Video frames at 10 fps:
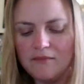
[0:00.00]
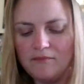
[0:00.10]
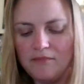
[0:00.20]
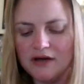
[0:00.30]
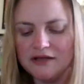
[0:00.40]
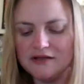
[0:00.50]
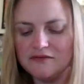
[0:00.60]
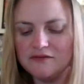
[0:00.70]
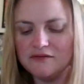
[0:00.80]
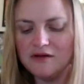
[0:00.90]
but
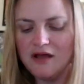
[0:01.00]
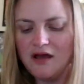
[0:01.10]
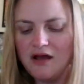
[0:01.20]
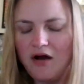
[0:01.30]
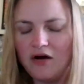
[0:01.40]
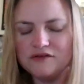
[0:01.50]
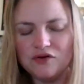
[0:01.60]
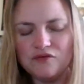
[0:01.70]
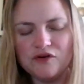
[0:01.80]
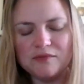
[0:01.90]

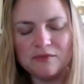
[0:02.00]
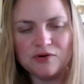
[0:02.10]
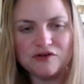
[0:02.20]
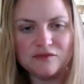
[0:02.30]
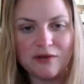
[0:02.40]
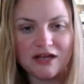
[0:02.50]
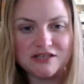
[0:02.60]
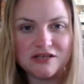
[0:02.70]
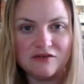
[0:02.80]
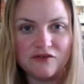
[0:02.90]
also from the
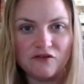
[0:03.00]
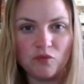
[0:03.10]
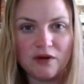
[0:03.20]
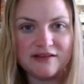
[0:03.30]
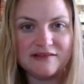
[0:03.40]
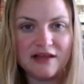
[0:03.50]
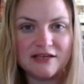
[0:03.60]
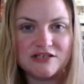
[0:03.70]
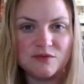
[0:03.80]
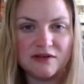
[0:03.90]
perspective of what it's
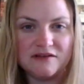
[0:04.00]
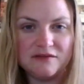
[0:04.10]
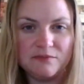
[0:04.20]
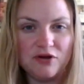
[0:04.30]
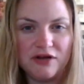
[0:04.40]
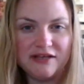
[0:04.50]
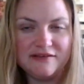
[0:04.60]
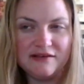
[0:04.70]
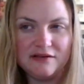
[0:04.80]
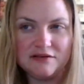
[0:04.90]
like to
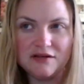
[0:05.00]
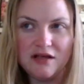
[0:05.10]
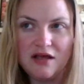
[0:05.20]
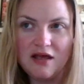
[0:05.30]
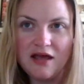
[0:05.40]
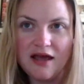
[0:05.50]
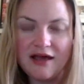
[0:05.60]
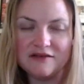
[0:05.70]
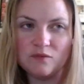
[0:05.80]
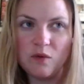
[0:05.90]
experience it,
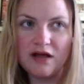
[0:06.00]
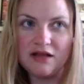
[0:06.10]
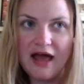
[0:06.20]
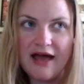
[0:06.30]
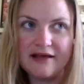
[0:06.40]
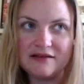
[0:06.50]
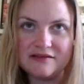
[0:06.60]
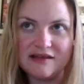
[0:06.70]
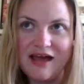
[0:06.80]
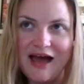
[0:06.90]
as well
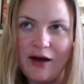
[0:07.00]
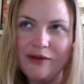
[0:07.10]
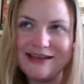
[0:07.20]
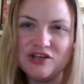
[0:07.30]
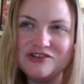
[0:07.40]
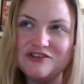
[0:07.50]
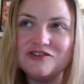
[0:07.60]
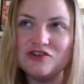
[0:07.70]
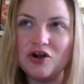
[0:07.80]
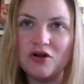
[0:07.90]
as how it could
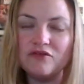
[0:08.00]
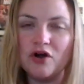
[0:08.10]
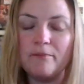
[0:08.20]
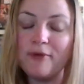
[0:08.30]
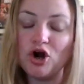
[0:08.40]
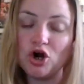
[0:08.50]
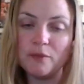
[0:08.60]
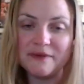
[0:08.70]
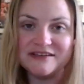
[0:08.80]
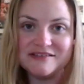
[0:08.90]
serve a
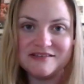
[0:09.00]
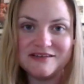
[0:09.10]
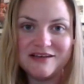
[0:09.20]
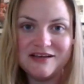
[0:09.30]
purpose